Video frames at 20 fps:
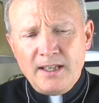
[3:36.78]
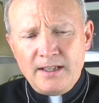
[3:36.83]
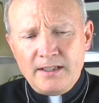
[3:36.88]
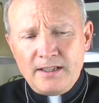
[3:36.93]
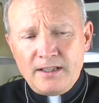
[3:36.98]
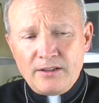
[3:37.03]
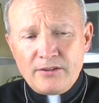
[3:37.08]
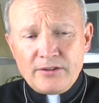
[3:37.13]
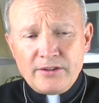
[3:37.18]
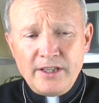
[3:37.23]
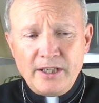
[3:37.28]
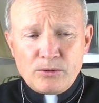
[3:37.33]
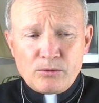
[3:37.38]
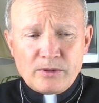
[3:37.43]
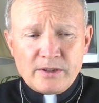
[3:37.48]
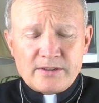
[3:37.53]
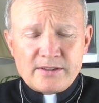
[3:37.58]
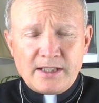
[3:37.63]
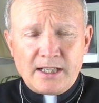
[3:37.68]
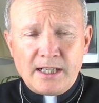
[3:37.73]
Now, there
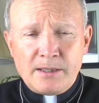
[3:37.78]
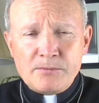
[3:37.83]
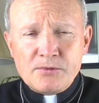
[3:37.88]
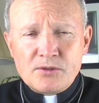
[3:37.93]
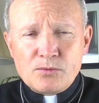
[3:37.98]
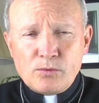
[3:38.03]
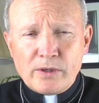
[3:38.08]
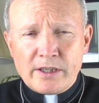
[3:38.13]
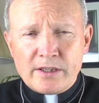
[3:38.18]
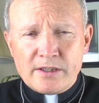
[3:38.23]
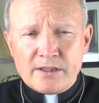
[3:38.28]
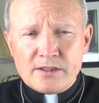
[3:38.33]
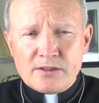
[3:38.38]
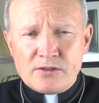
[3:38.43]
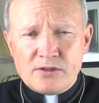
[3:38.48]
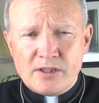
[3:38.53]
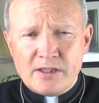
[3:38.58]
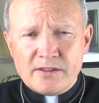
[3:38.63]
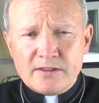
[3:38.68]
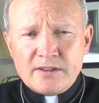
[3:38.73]
were times when
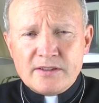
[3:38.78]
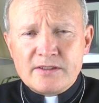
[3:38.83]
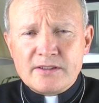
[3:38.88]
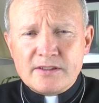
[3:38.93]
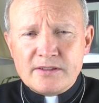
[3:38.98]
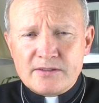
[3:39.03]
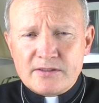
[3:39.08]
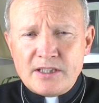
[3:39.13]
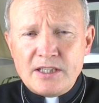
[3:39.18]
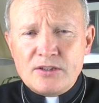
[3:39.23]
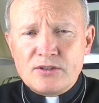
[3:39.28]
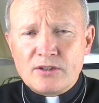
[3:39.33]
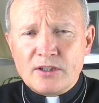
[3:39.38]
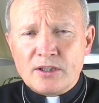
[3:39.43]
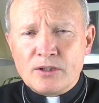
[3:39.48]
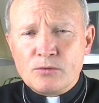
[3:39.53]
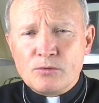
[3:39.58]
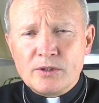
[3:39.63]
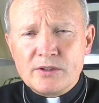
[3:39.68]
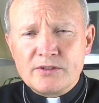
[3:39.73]
Jesus'
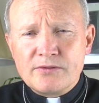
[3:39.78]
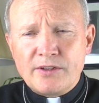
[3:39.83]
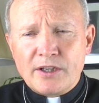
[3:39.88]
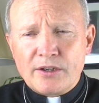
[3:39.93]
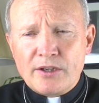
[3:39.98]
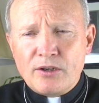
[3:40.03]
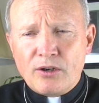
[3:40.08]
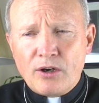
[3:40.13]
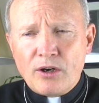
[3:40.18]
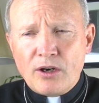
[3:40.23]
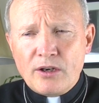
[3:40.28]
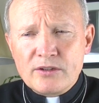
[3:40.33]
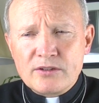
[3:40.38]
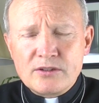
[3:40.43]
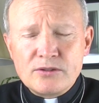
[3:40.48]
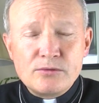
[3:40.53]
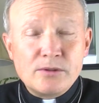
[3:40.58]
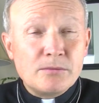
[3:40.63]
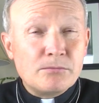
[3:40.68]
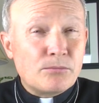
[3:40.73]
teaching was very hard
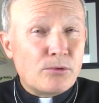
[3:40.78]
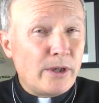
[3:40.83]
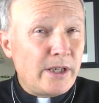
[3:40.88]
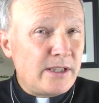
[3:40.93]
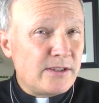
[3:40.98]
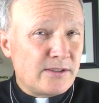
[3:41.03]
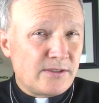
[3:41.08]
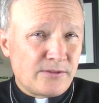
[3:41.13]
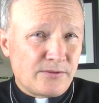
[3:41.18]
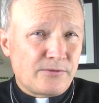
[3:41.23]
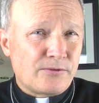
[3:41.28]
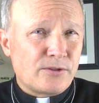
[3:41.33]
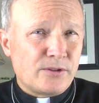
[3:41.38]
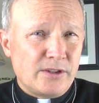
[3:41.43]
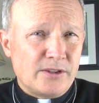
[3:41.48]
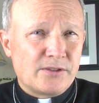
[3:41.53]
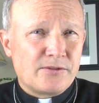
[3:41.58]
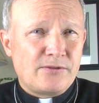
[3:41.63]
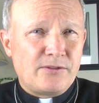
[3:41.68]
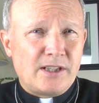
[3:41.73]
to embrace for
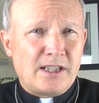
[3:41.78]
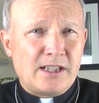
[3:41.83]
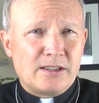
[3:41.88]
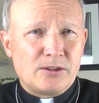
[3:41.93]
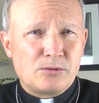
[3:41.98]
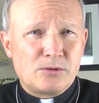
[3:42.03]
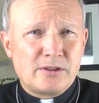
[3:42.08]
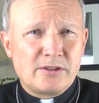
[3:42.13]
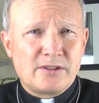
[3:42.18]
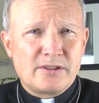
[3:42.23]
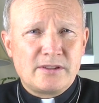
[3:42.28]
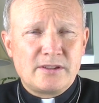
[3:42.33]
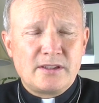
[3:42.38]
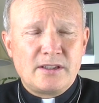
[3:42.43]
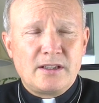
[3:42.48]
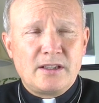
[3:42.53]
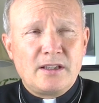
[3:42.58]
his followers